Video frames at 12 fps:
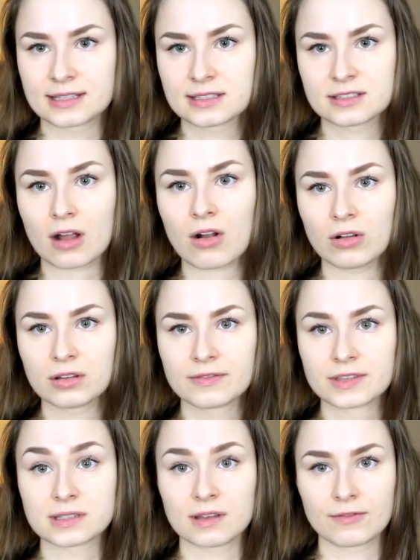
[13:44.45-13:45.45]
I stuck all
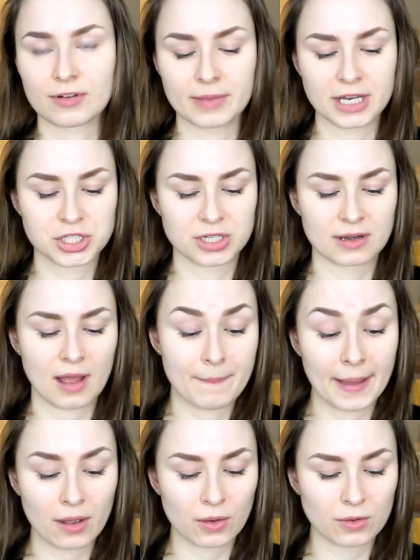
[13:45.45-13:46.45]
of this information
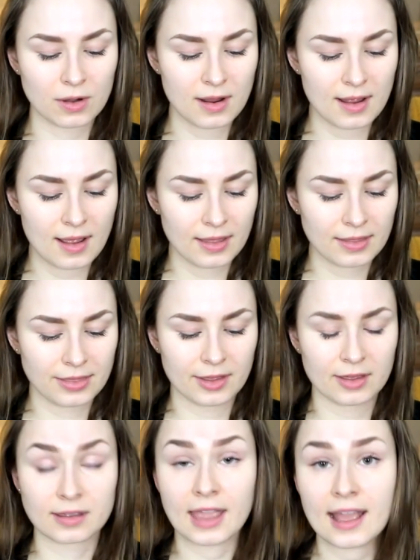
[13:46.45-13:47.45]
about
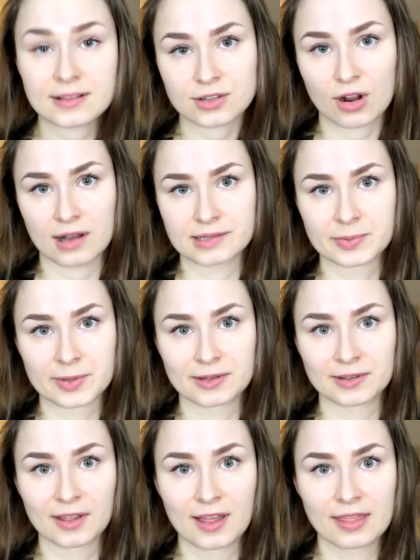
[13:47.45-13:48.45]
the cancer
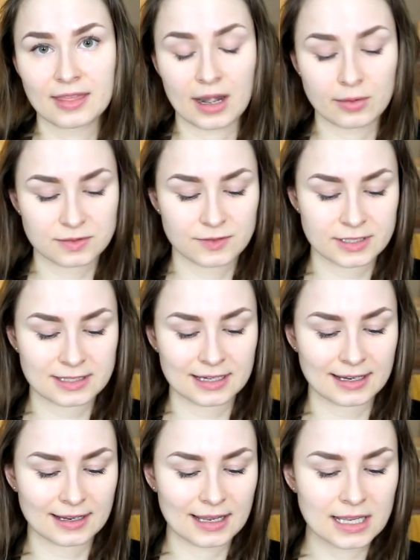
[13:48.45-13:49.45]
hospital that I was
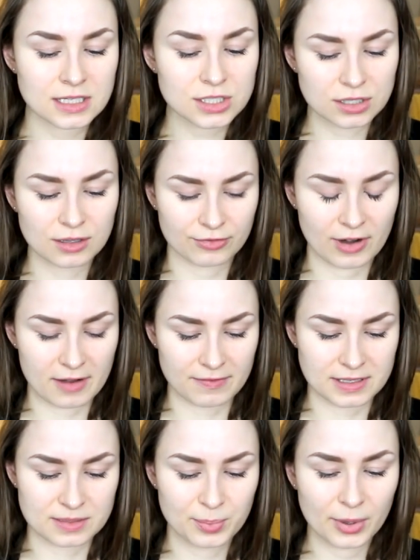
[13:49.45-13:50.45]
visiting into the front of
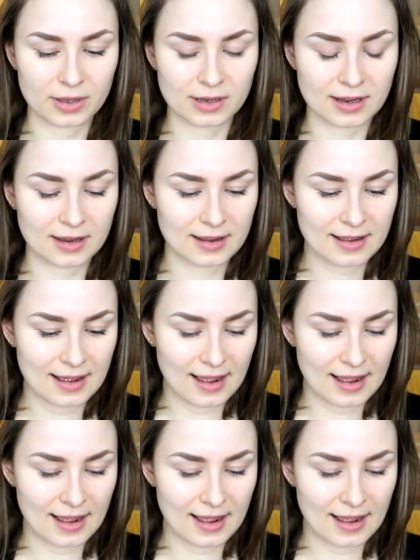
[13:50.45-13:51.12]
this book.